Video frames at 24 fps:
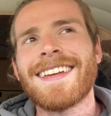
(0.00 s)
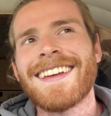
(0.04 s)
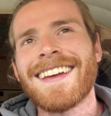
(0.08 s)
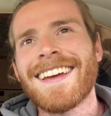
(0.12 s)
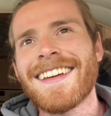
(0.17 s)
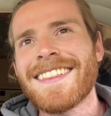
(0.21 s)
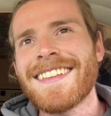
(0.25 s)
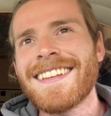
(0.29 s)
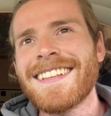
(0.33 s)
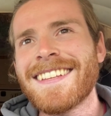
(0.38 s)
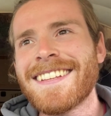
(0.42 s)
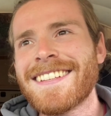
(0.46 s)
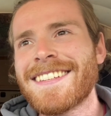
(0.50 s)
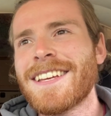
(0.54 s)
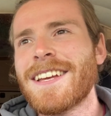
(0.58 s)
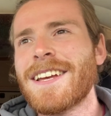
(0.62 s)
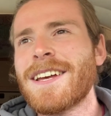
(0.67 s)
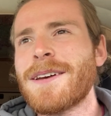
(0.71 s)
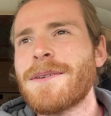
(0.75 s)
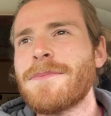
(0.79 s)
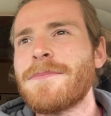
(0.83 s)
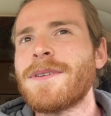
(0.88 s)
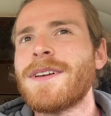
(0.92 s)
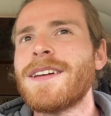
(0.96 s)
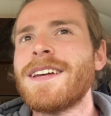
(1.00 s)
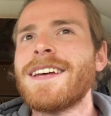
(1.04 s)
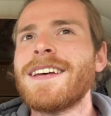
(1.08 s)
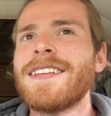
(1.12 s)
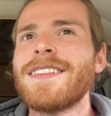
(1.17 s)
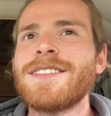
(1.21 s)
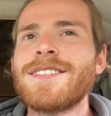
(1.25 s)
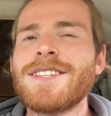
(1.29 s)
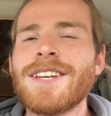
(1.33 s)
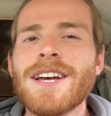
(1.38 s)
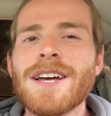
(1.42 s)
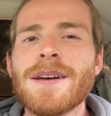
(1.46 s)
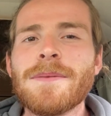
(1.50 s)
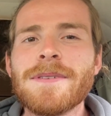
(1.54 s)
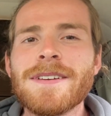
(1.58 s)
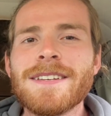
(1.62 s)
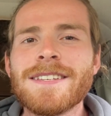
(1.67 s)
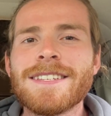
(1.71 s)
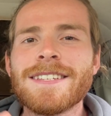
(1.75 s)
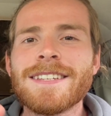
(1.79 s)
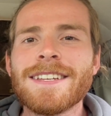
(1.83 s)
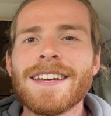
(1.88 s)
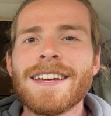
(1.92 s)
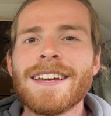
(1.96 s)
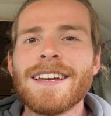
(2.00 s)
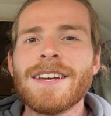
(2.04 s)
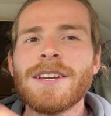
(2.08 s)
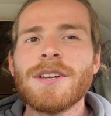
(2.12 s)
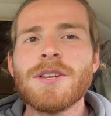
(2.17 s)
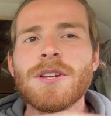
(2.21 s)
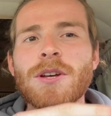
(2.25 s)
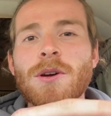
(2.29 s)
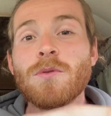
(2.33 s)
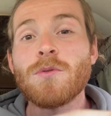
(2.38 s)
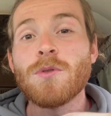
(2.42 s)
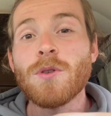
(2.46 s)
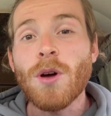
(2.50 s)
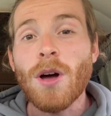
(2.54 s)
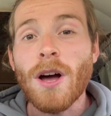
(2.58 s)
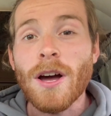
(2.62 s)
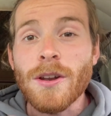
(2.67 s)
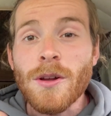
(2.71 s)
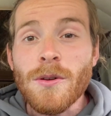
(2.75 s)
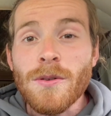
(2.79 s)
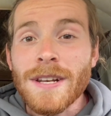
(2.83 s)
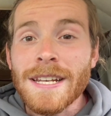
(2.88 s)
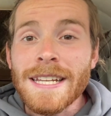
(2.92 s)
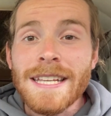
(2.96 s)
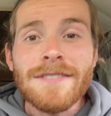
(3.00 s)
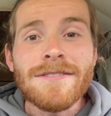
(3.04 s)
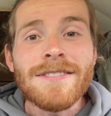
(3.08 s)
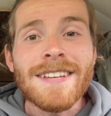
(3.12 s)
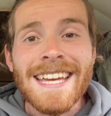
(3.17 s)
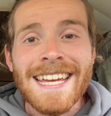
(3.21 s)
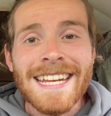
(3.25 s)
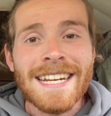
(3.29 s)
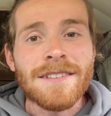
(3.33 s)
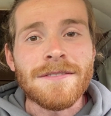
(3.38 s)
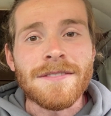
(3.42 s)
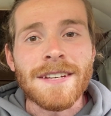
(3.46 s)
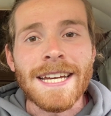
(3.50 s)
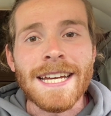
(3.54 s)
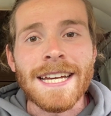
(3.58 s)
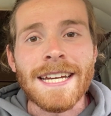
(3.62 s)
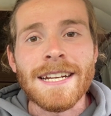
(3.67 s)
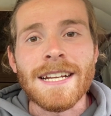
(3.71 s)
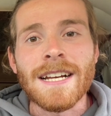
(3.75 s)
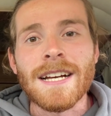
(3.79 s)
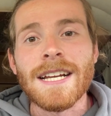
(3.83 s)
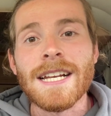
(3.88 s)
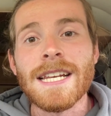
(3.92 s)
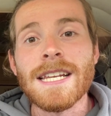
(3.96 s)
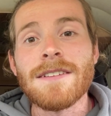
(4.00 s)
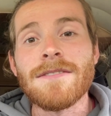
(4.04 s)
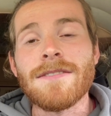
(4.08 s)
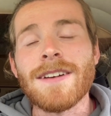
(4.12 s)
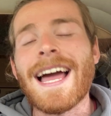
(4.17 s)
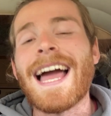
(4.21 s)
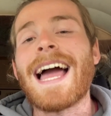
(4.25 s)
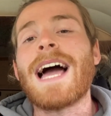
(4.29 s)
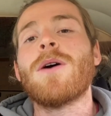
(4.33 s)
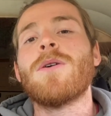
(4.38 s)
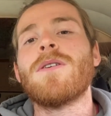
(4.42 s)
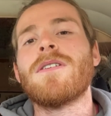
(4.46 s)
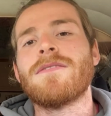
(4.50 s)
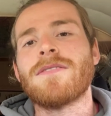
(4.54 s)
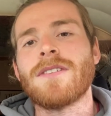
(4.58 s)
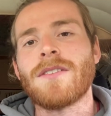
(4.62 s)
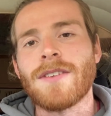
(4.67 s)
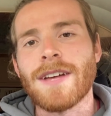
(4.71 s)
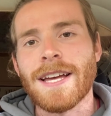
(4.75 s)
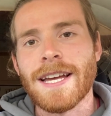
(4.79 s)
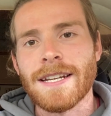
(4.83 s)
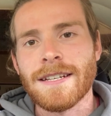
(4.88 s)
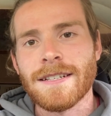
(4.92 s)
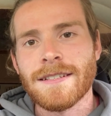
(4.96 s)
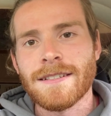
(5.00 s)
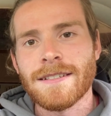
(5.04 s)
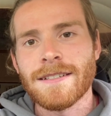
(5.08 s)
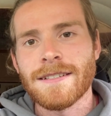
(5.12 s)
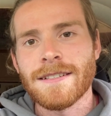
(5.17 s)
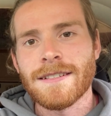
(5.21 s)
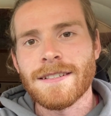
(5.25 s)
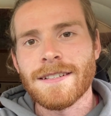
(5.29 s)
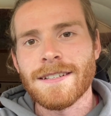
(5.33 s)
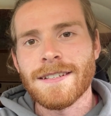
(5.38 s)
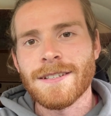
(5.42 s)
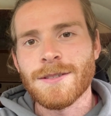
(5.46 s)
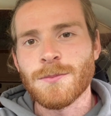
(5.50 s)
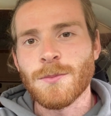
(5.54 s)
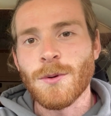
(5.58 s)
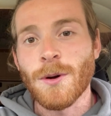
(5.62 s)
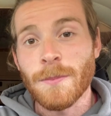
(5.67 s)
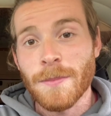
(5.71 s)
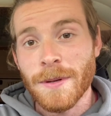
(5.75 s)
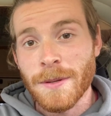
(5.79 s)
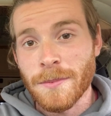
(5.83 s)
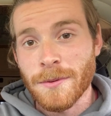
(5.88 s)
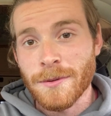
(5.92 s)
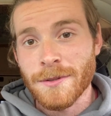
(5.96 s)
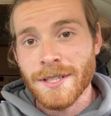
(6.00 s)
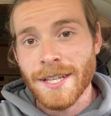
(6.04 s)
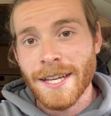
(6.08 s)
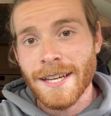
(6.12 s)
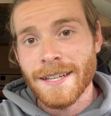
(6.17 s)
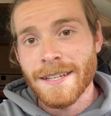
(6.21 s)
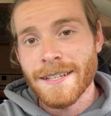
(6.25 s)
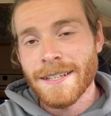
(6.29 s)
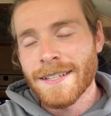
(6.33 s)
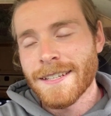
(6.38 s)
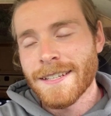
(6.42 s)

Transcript: I think the term is, I don't live in a van, I live out of a van, is what people say.